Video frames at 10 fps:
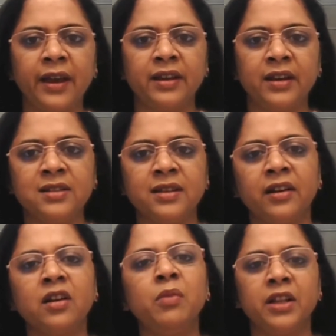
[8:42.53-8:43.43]
agri
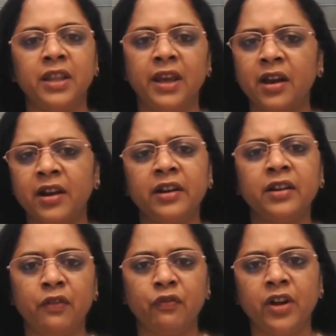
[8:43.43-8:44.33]
sector, but they are
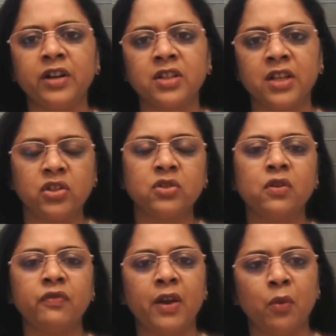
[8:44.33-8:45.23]
at different stages
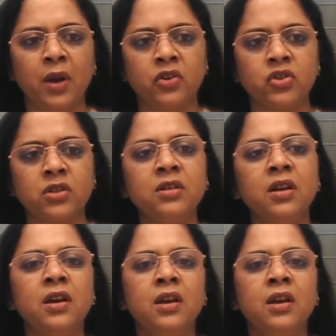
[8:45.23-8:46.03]
of evolution.